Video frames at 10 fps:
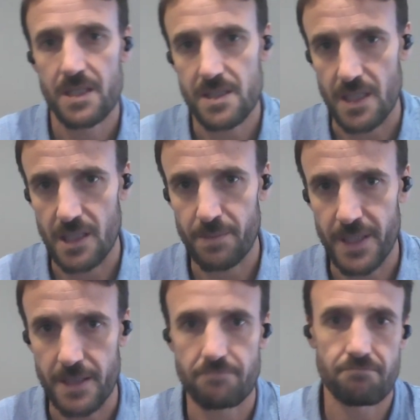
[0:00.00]
sell a
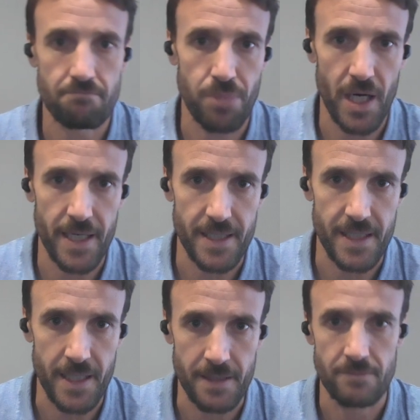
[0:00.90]
bit, buy it
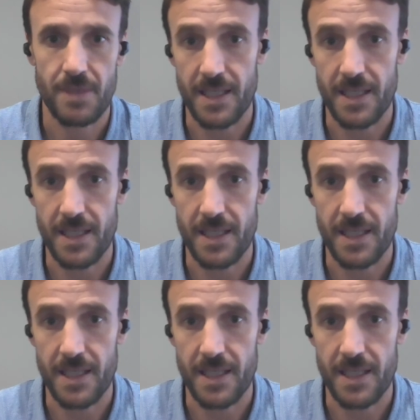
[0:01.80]
again,